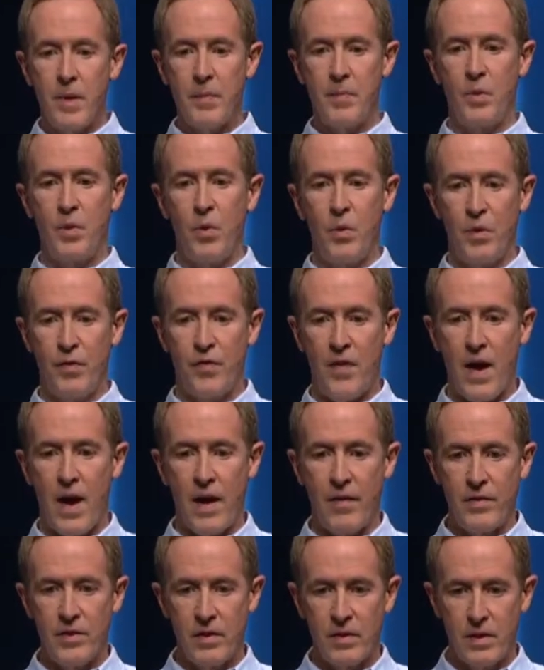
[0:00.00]
people who were
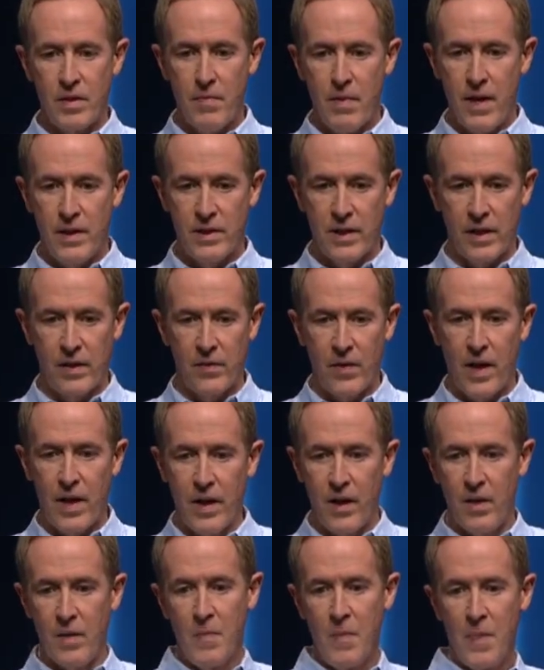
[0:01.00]
fives. It's amazing right
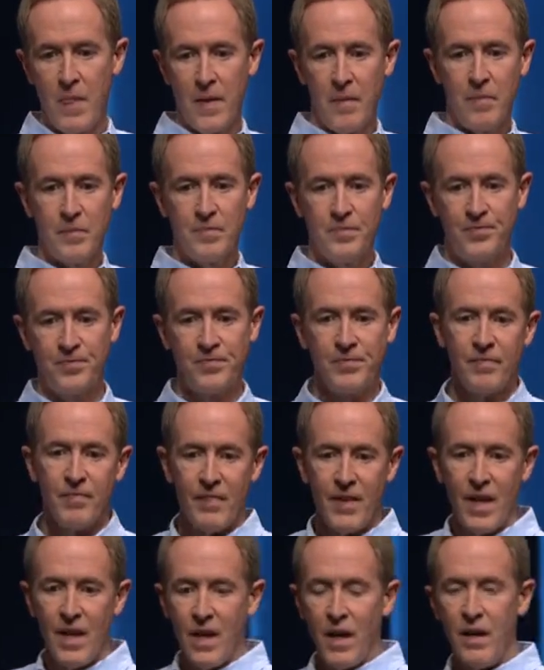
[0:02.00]
here.
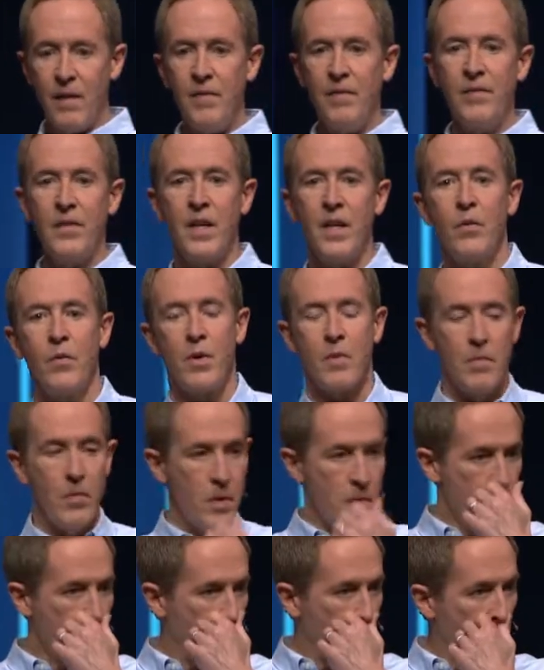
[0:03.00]
Anyway,
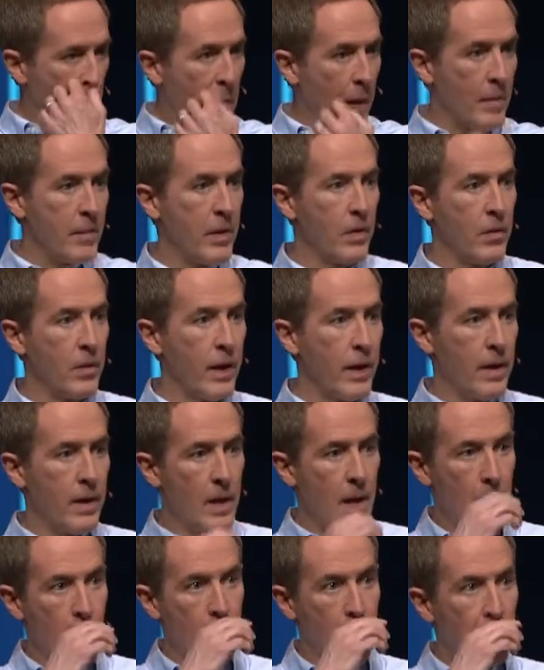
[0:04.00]
we might be related.
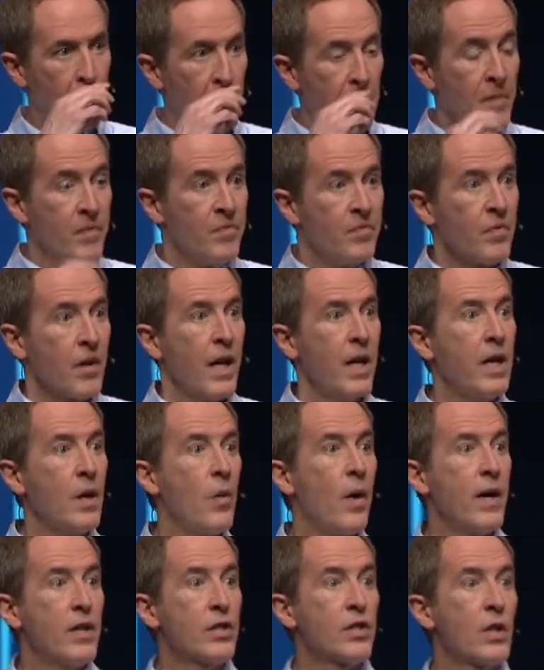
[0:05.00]

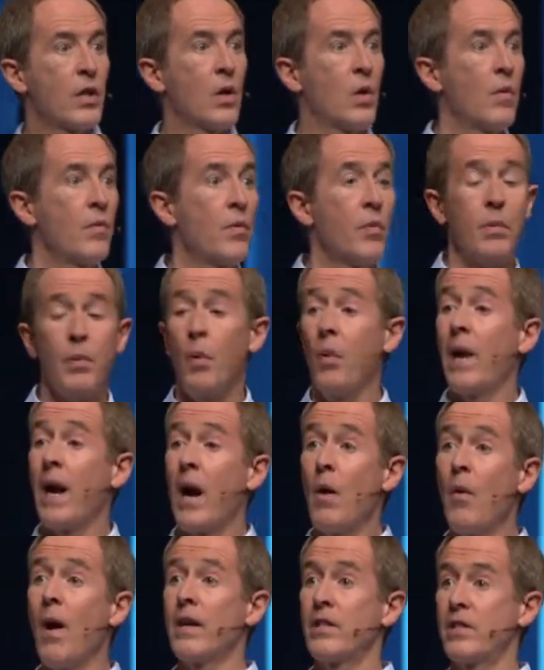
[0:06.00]
Anyway, so when
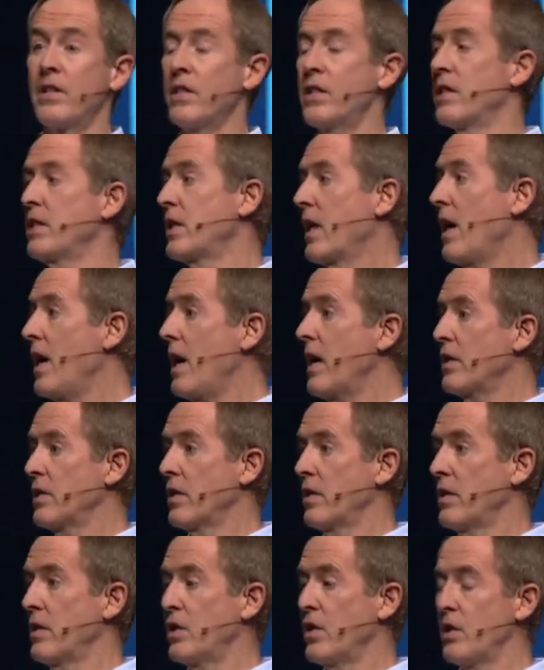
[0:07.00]
I watch This Is
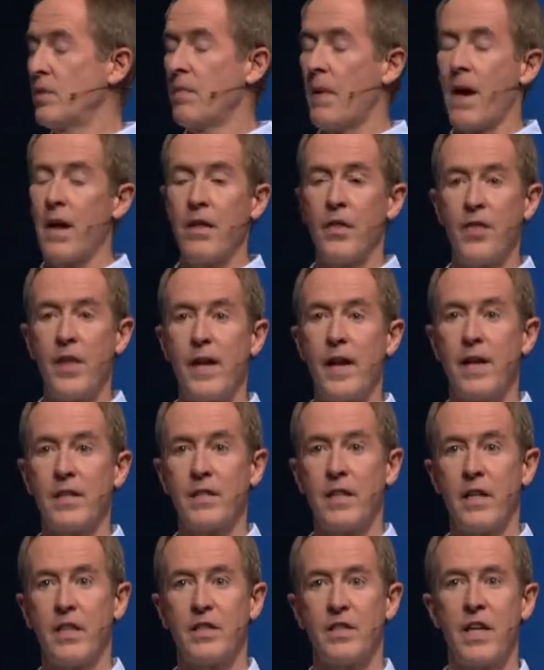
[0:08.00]
Us, this is my thing I
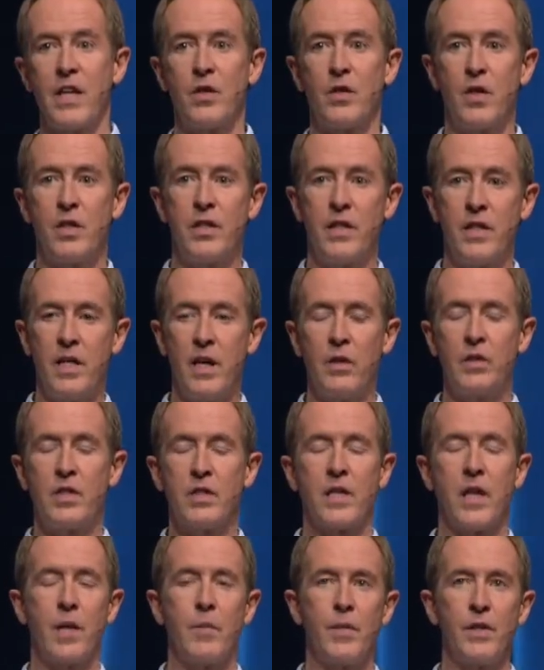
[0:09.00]
say to Sandra, and she knows
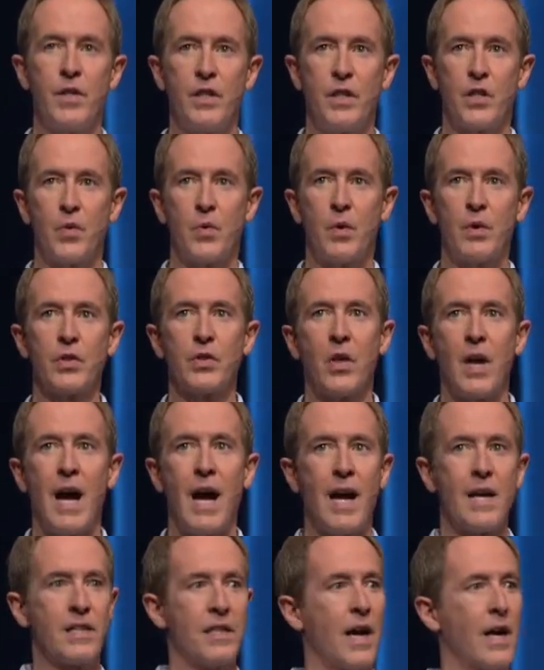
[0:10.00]
it's coming. She just rolls her
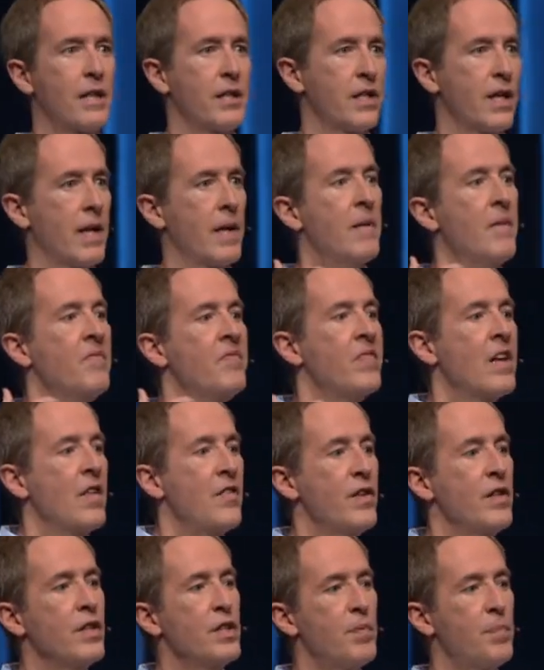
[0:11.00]
eyes. I say,
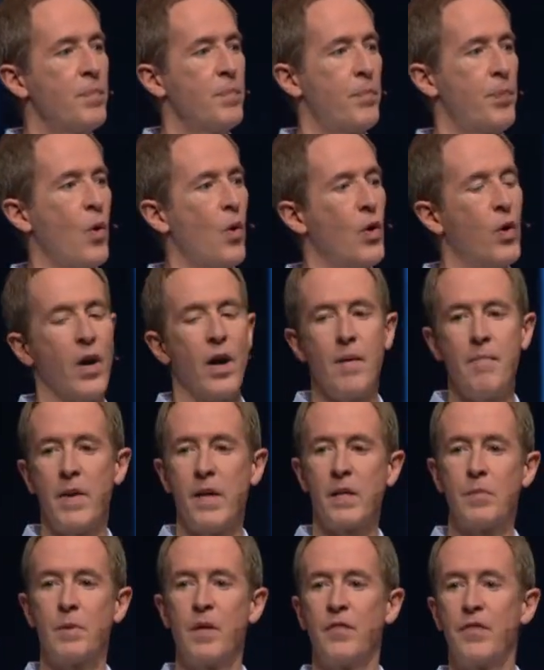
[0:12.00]
this program
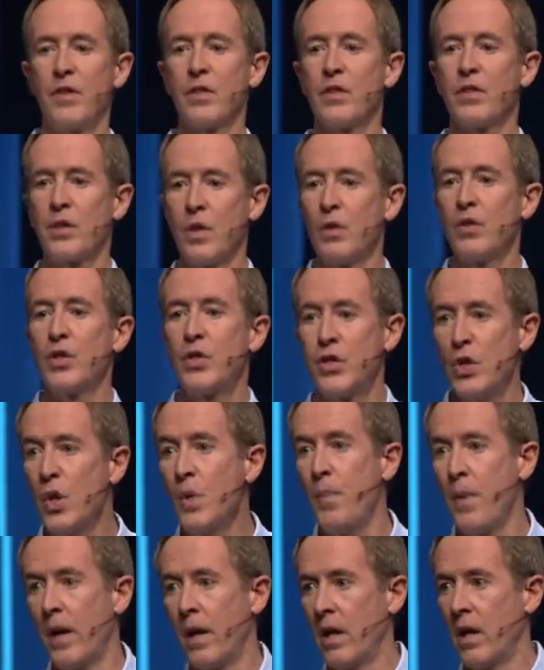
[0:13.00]
makes me feel so
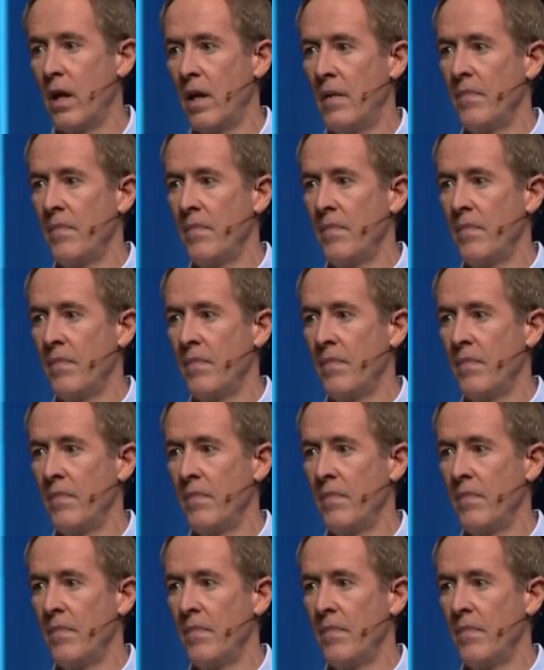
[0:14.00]
stupid.